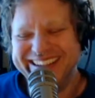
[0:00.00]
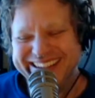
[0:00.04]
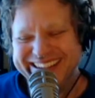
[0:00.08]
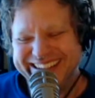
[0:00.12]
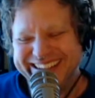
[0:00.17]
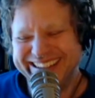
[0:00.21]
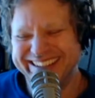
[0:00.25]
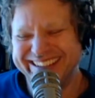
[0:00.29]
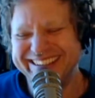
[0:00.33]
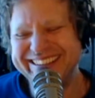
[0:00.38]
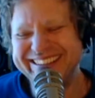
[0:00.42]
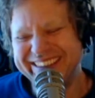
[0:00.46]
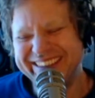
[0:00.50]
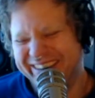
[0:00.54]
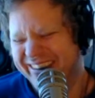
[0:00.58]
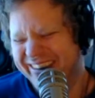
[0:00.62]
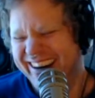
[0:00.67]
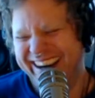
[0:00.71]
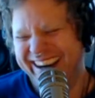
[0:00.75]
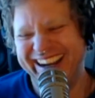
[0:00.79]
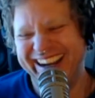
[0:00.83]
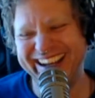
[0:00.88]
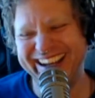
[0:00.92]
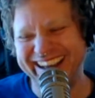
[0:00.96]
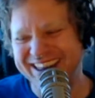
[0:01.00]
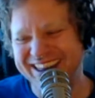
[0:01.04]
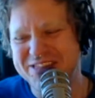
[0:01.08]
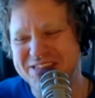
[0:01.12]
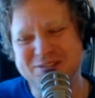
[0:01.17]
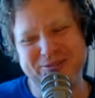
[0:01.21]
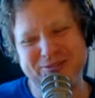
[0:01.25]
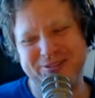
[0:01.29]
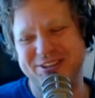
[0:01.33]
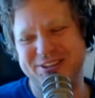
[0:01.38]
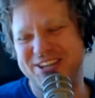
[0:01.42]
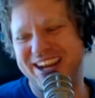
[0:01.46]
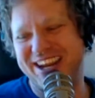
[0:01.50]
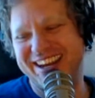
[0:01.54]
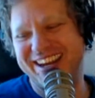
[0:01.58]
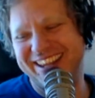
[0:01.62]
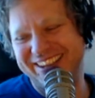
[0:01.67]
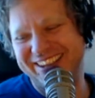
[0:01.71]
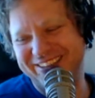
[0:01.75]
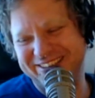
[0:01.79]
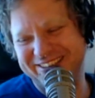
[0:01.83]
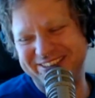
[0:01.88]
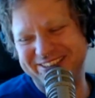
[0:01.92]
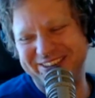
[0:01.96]
Sorry, threw shade at you
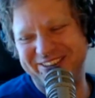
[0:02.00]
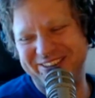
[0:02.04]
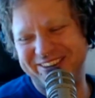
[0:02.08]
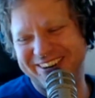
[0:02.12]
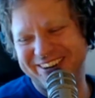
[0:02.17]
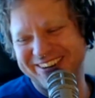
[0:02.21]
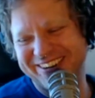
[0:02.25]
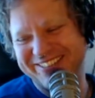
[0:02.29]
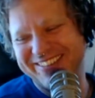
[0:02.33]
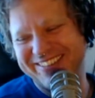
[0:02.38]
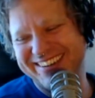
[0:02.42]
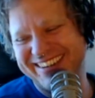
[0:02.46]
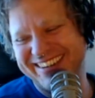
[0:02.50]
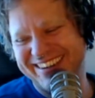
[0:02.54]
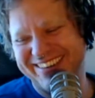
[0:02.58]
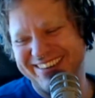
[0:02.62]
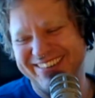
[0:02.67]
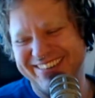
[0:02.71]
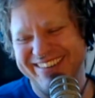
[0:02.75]
so hard right now.